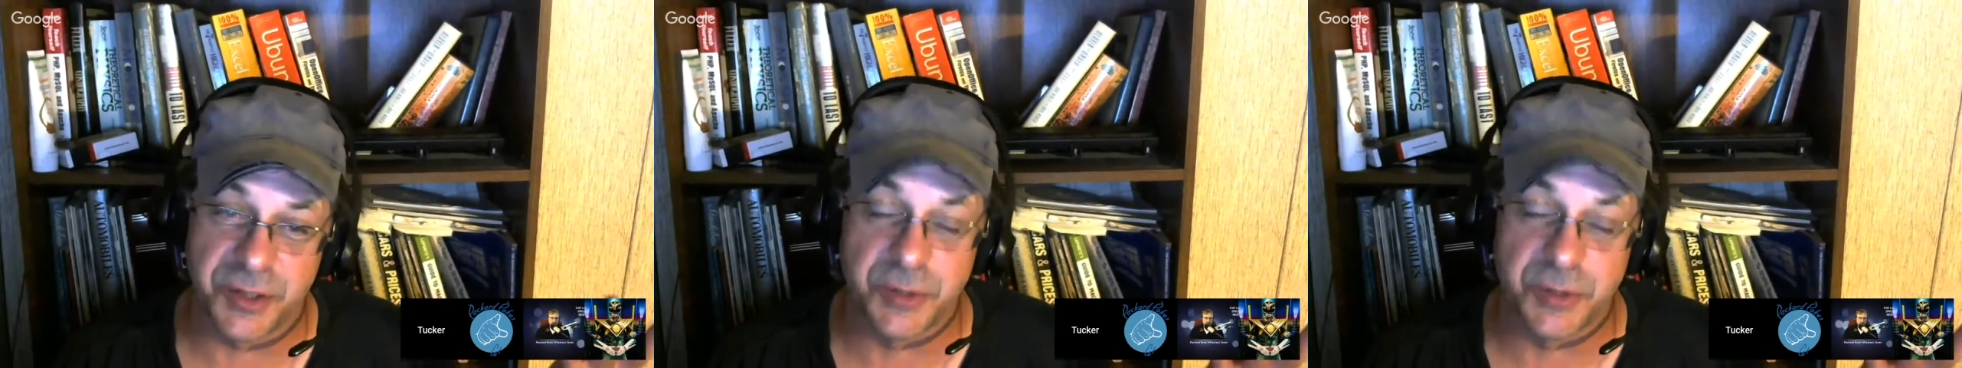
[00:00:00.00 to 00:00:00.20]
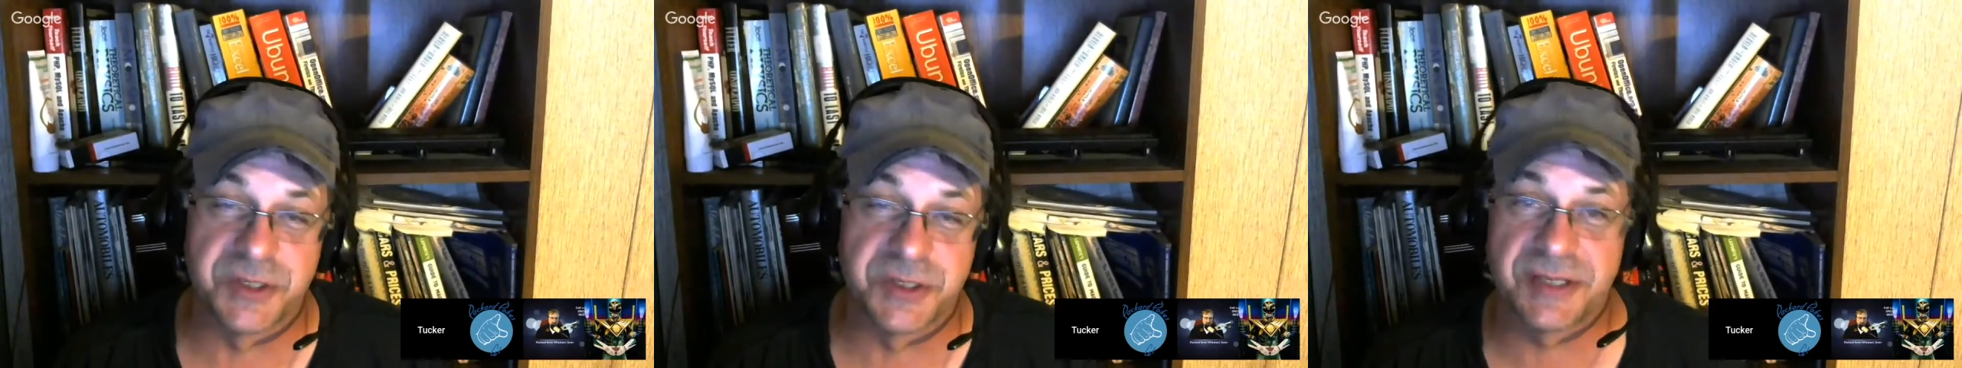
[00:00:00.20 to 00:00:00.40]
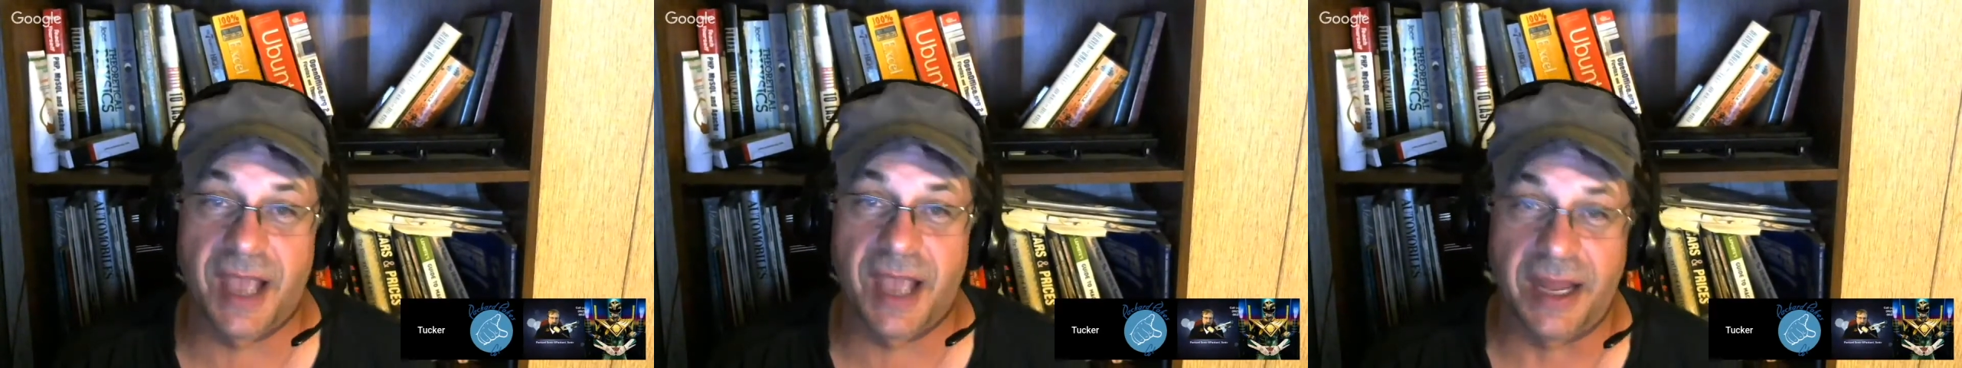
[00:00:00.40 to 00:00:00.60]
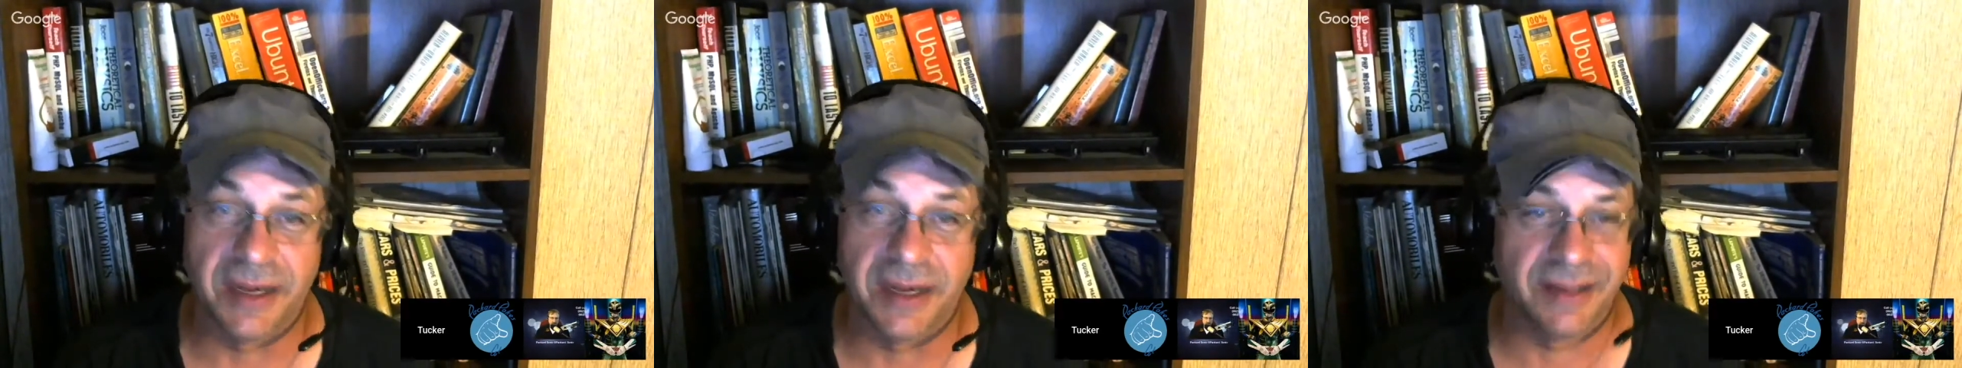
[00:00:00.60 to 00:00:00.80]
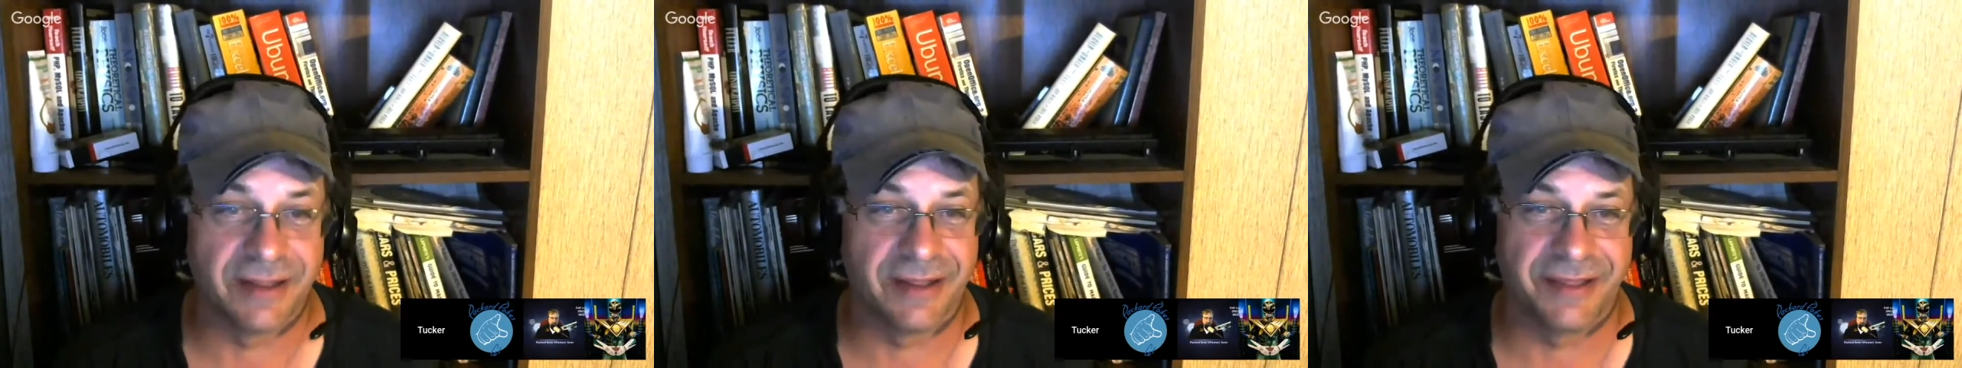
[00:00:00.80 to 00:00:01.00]
huge
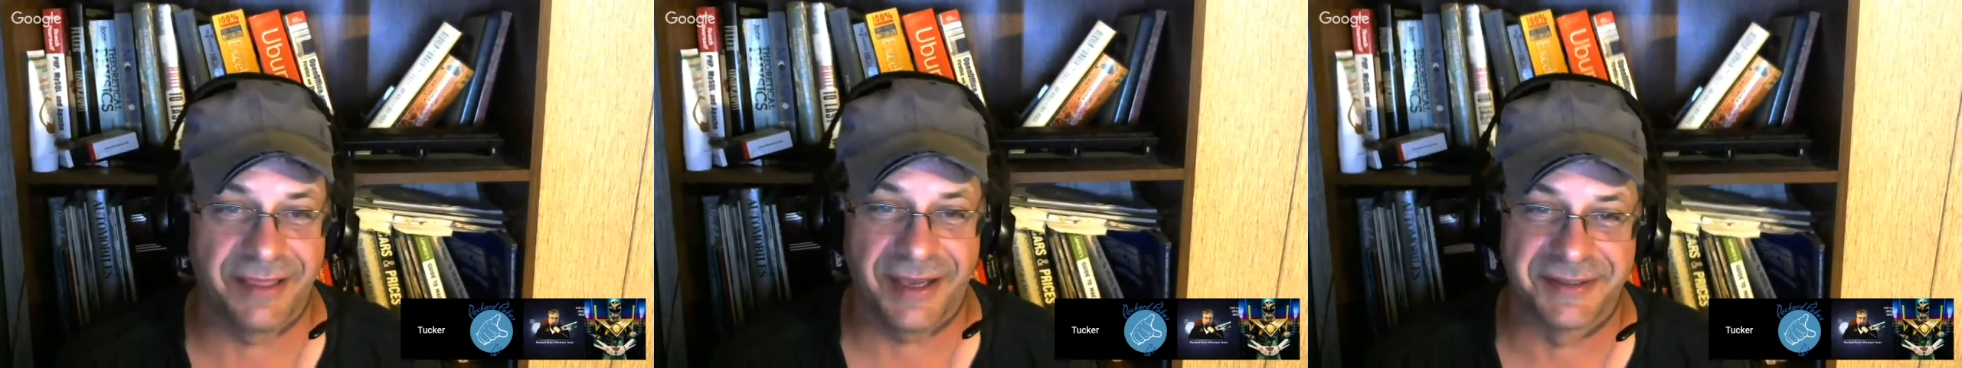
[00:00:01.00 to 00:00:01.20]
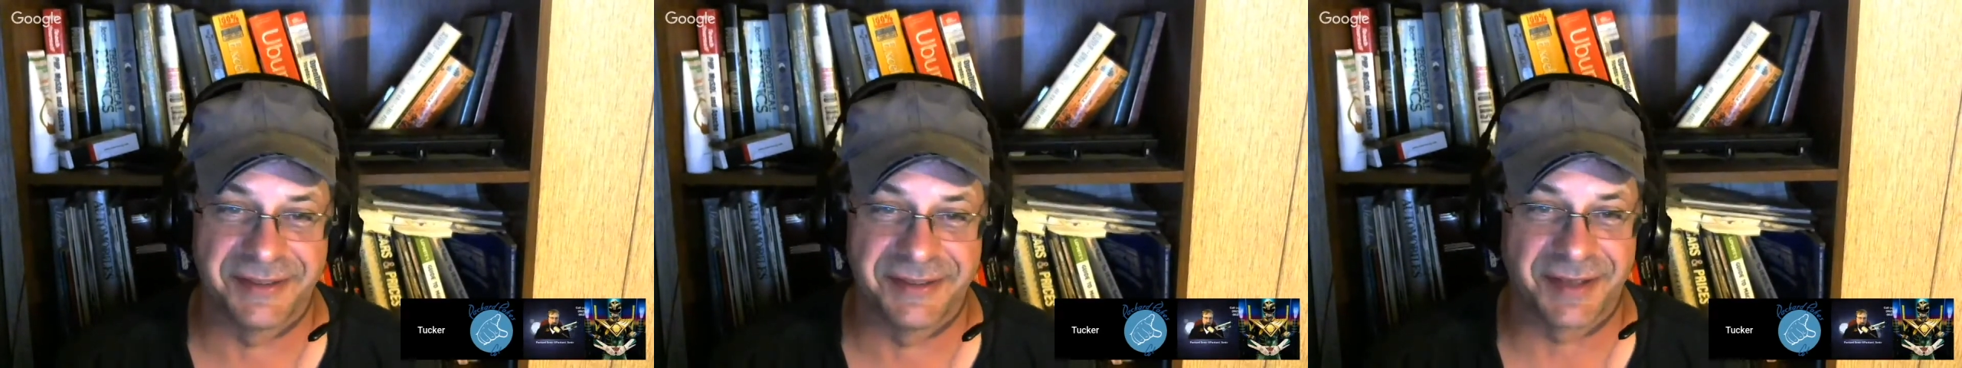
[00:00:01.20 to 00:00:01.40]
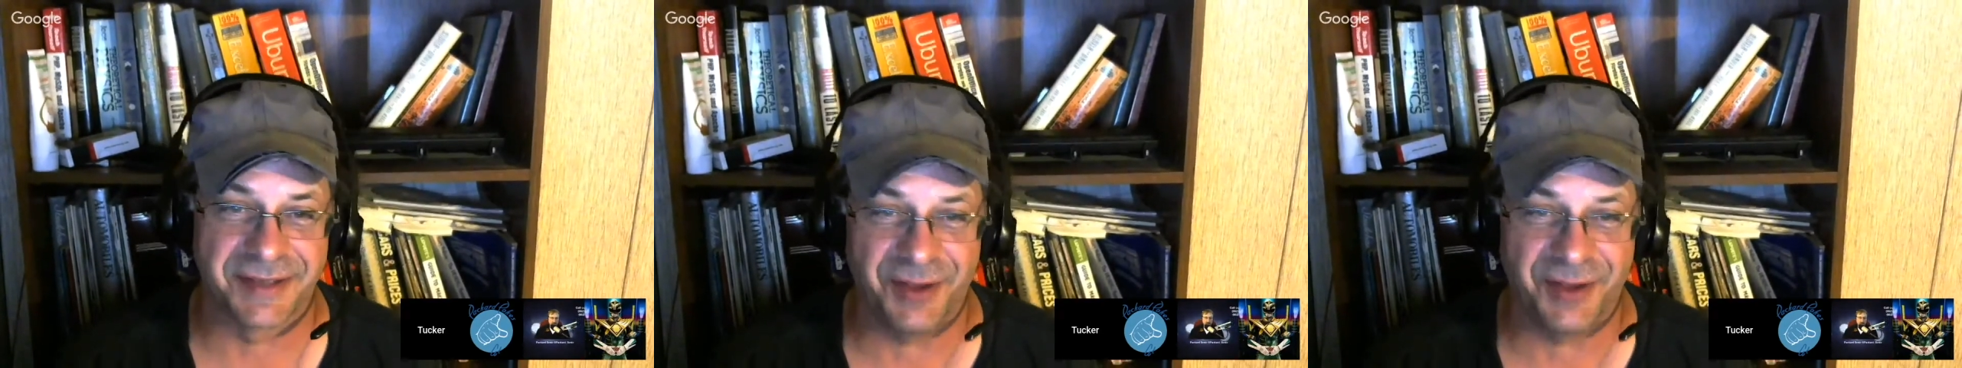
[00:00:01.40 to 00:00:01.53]
set. That's